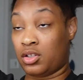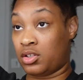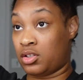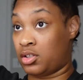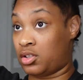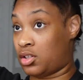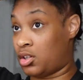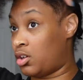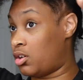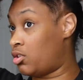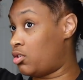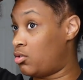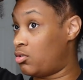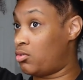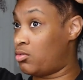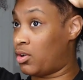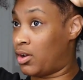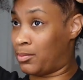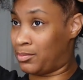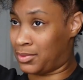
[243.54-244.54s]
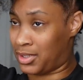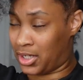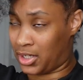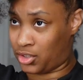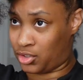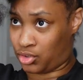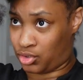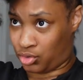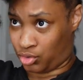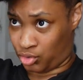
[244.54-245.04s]
So I'm not
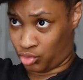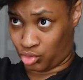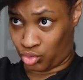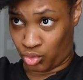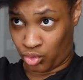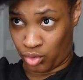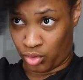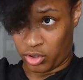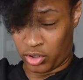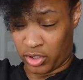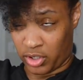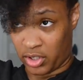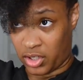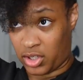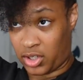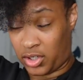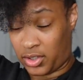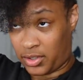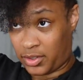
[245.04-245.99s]
sure